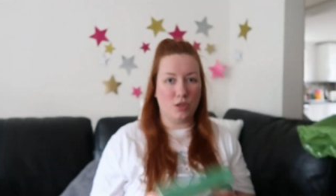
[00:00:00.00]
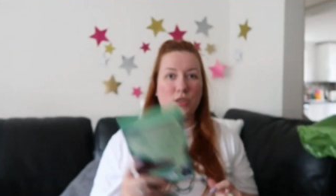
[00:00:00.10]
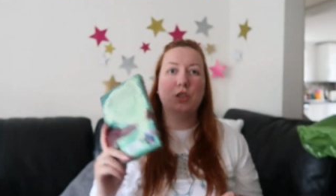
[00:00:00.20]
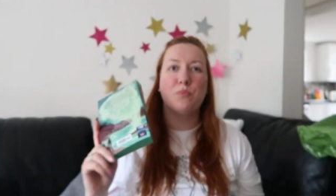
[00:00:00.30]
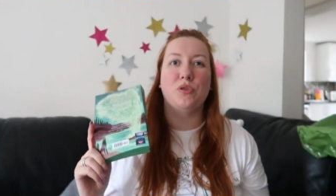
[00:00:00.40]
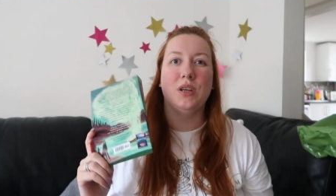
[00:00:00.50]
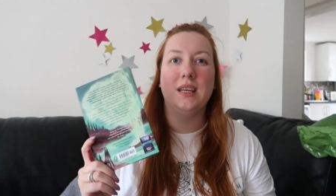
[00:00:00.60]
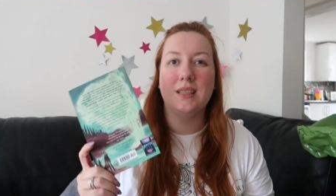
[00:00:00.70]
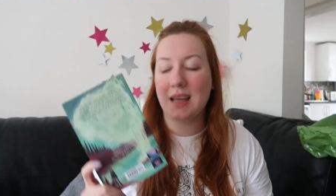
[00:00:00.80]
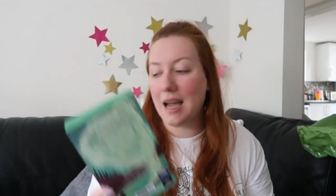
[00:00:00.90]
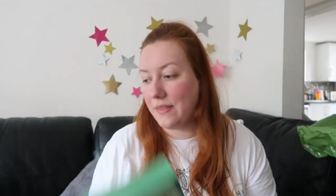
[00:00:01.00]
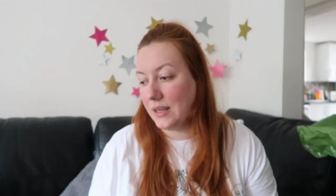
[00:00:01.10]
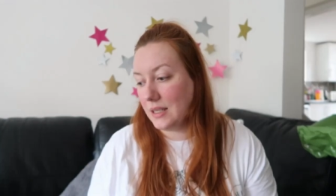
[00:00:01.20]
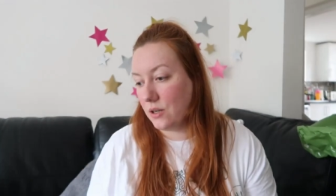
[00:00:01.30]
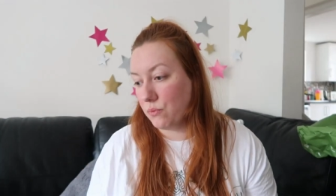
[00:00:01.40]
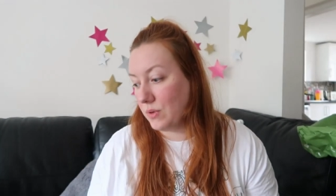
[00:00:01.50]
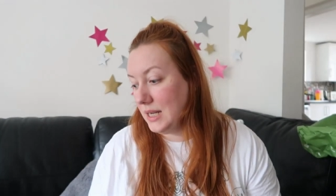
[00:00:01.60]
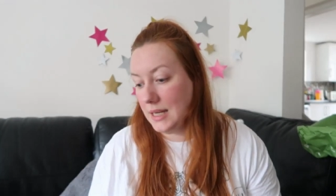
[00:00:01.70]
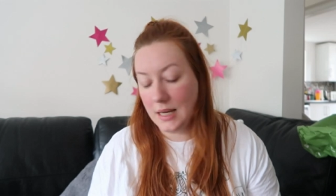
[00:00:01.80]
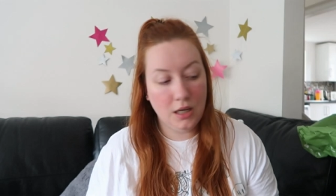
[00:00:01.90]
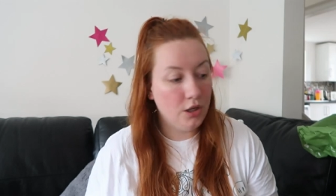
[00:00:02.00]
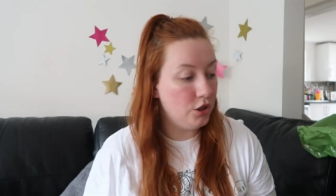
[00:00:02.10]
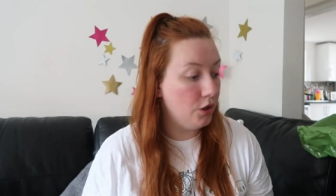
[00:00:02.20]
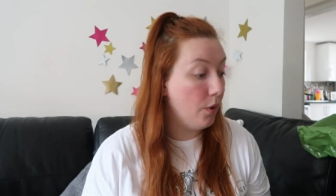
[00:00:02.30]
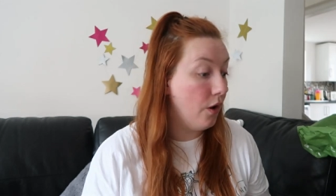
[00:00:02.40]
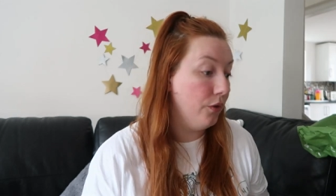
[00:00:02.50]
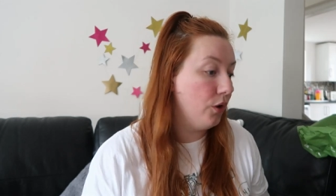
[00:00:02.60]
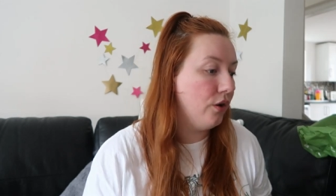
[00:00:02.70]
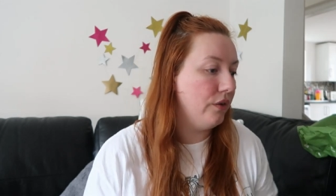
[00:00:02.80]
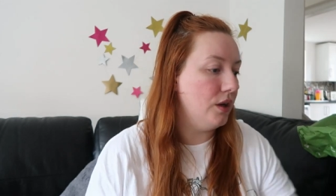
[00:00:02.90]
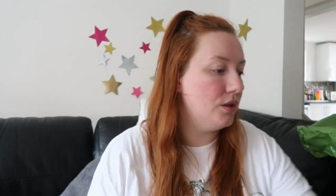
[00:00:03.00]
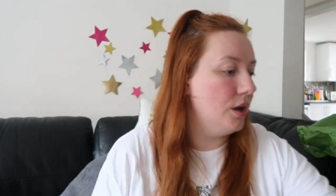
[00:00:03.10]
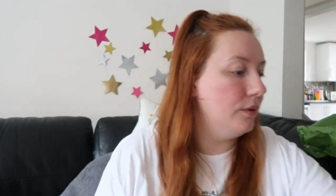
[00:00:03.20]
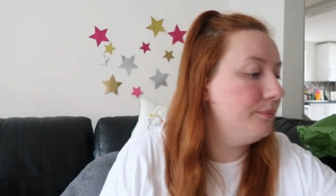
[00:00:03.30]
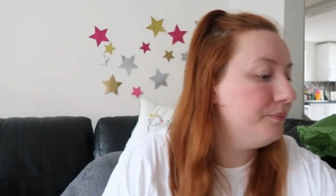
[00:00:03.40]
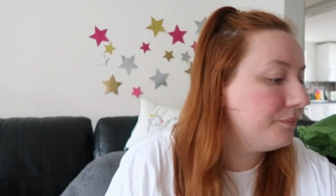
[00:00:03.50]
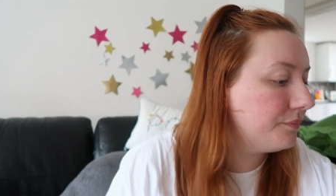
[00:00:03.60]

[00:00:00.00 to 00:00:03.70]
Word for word: wasn't as pretty as that. They did a redo on the cover. So